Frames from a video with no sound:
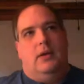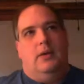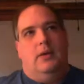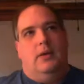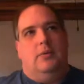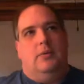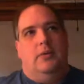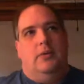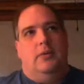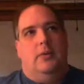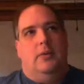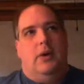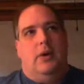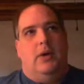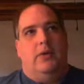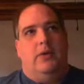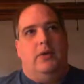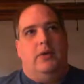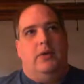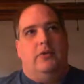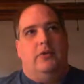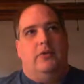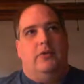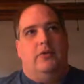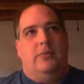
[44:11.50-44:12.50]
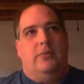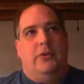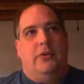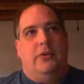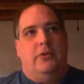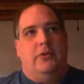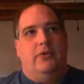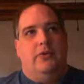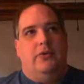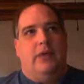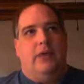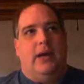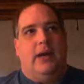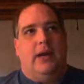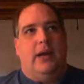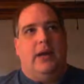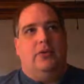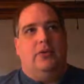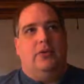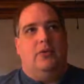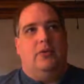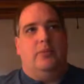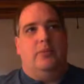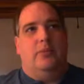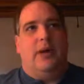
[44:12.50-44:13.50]
Do we want to expose the
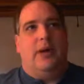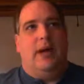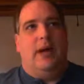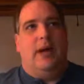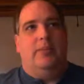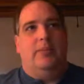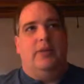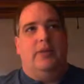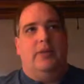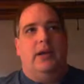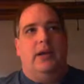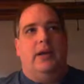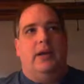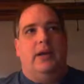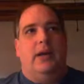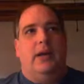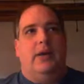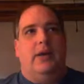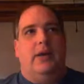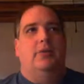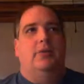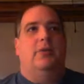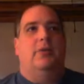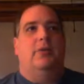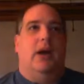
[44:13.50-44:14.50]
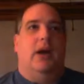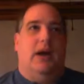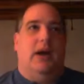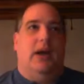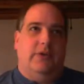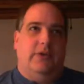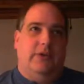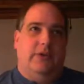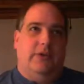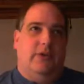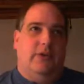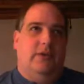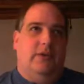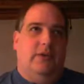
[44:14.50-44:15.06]
actual pipeline? I do not.